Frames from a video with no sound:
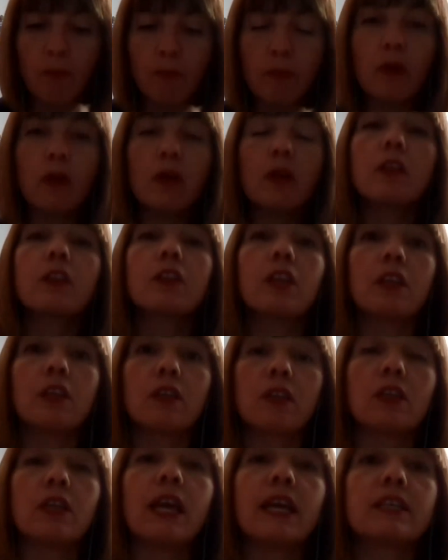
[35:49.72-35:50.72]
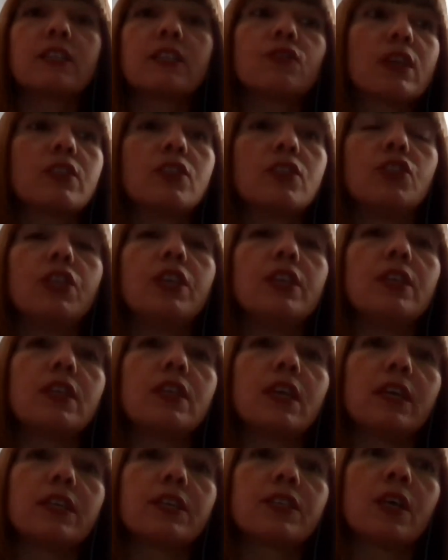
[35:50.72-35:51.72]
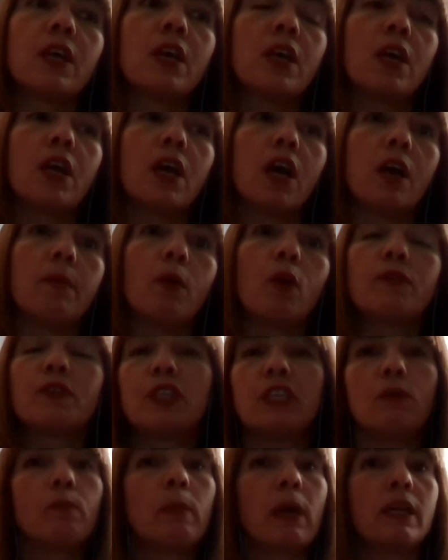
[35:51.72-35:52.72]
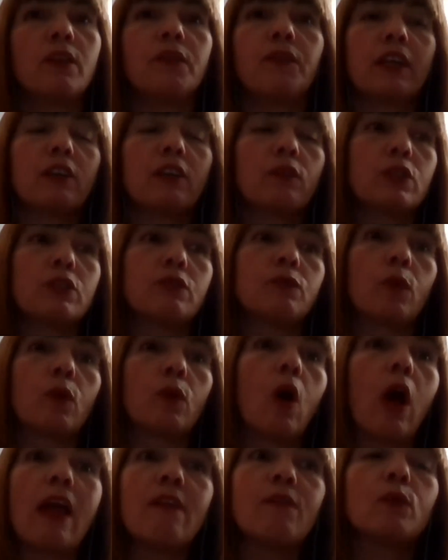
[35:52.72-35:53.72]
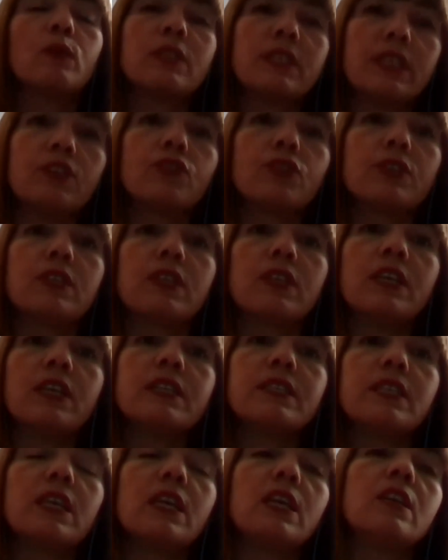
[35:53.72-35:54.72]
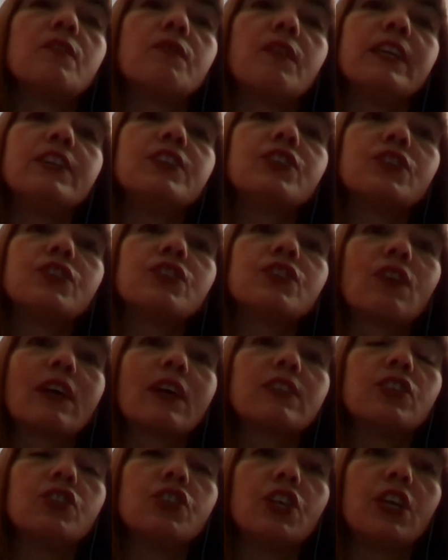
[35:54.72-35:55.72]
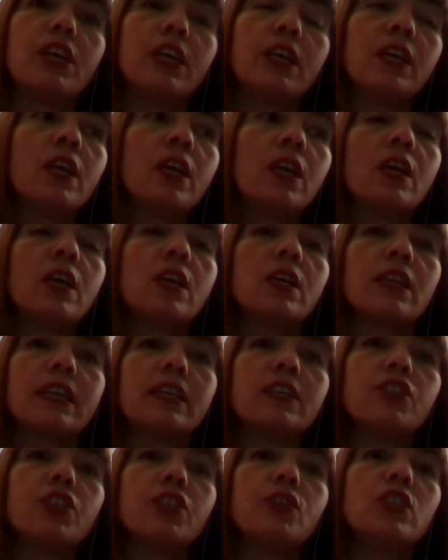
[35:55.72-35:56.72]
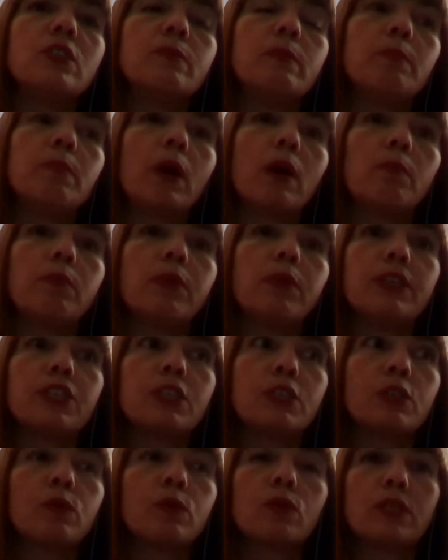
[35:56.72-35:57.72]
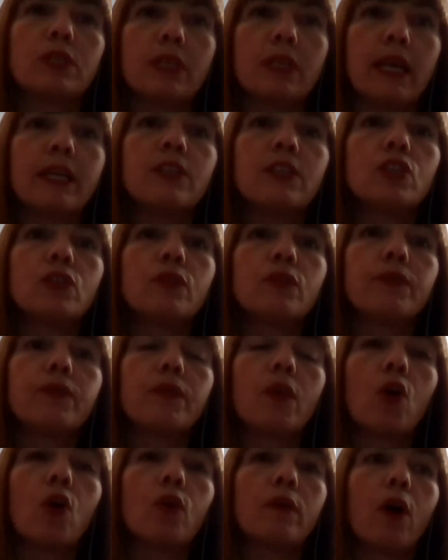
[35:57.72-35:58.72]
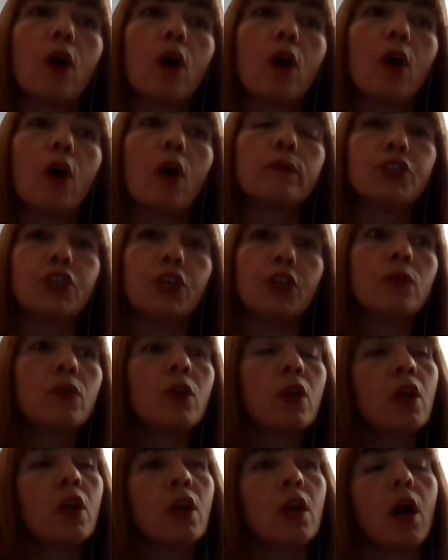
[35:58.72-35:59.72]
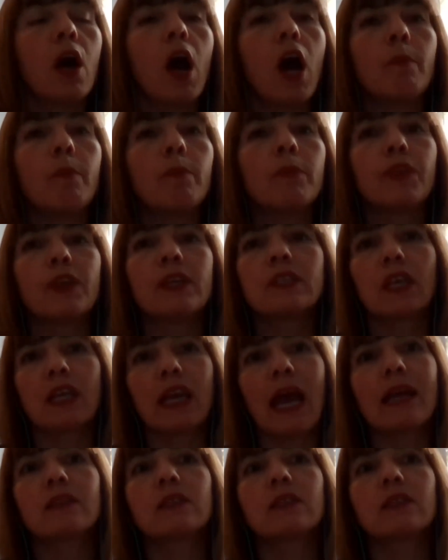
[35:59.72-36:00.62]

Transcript: The next strategy that obviously manufacturers, everyone's interested in, is the innovation strategy that is due to be published towards the end of June. Things